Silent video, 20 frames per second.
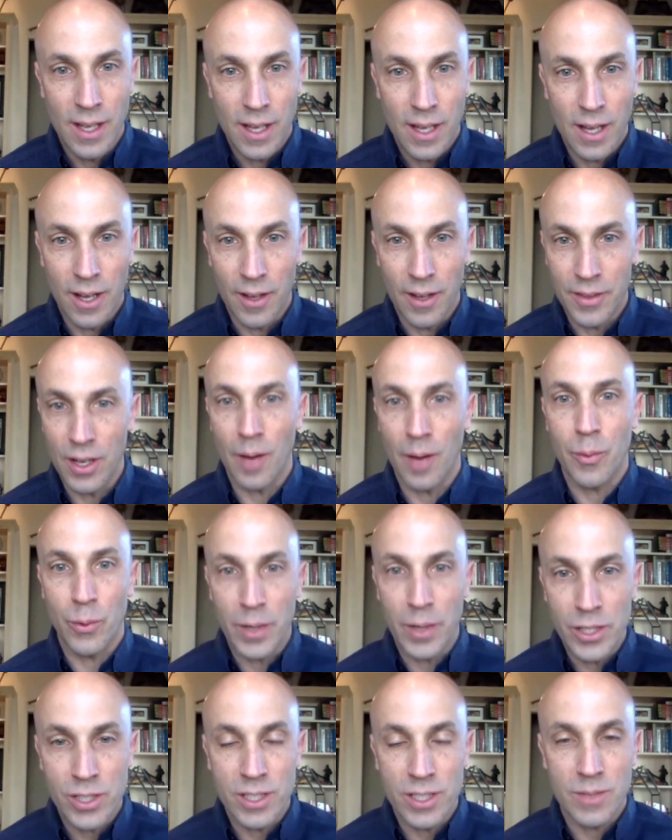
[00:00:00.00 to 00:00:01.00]

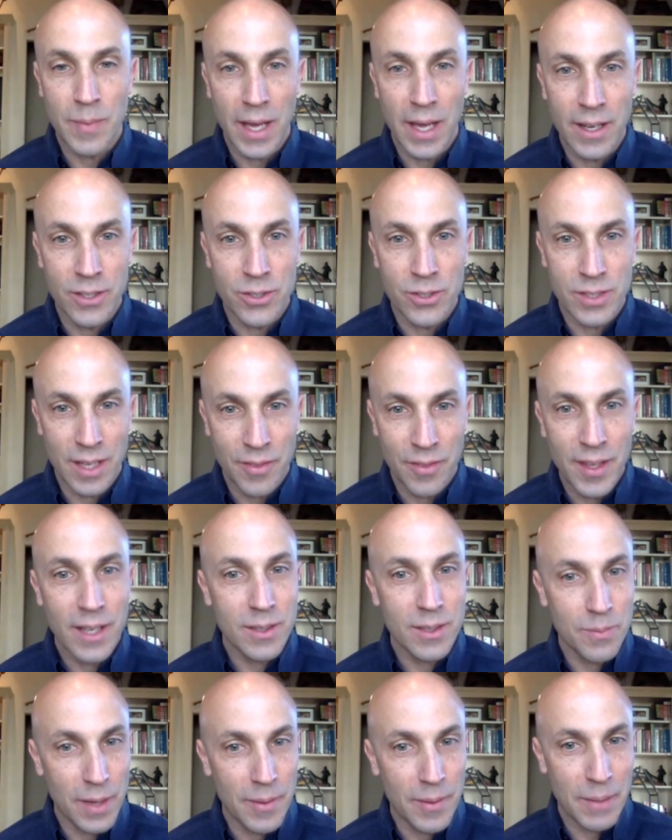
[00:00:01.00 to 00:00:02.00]
operations managers, I think
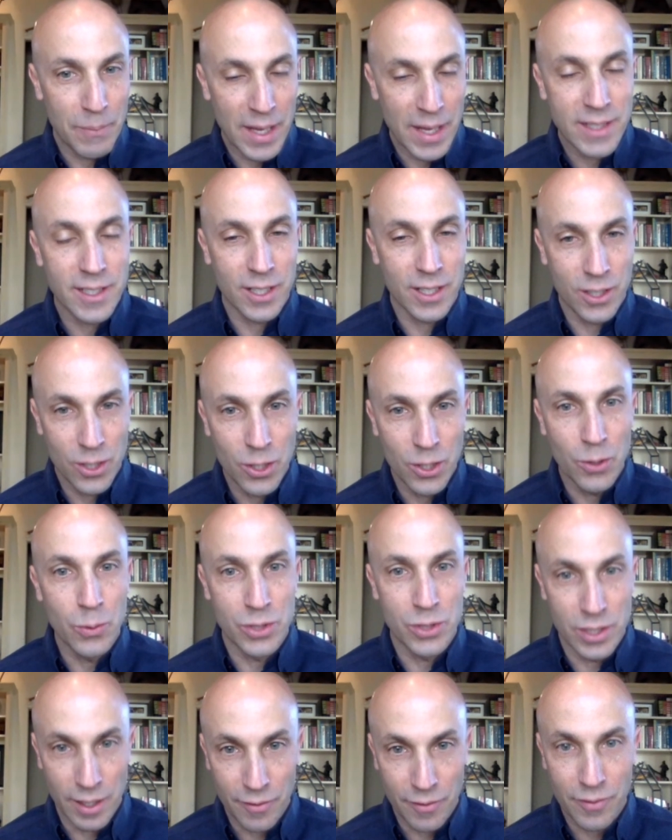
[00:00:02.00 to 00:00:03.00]
it makes a
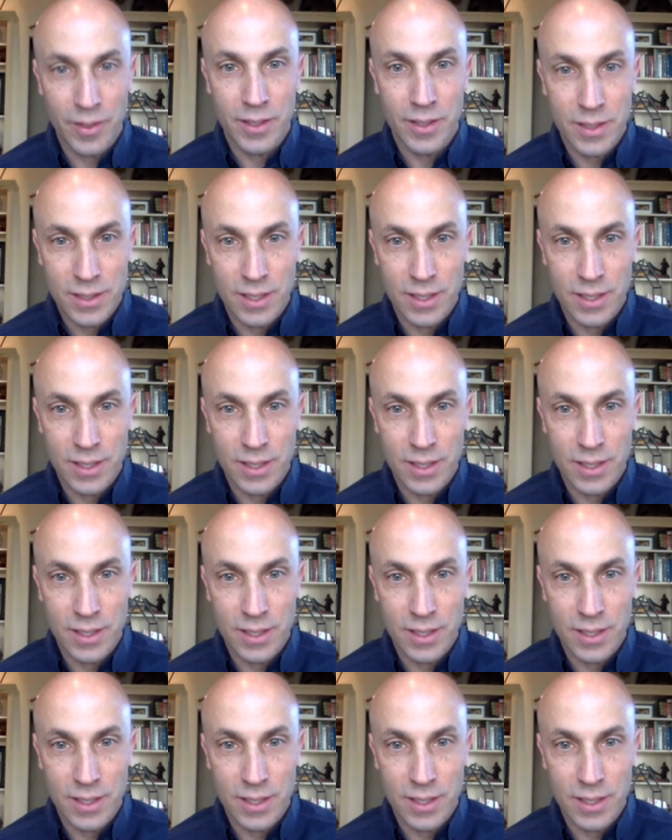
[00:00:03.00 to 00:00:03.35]
huge difference,